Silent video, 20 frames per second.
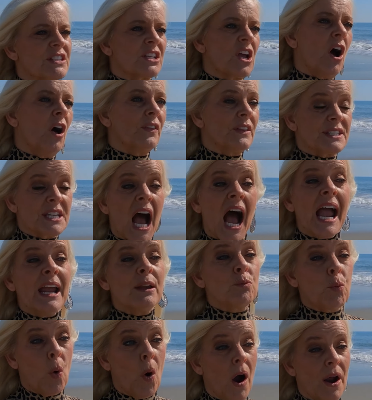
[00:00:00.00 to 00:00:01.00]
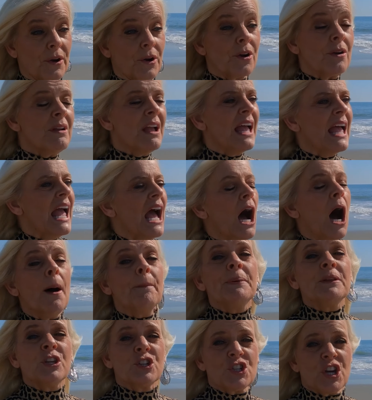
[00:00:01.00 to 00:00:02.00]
It's called the Tidewater, up in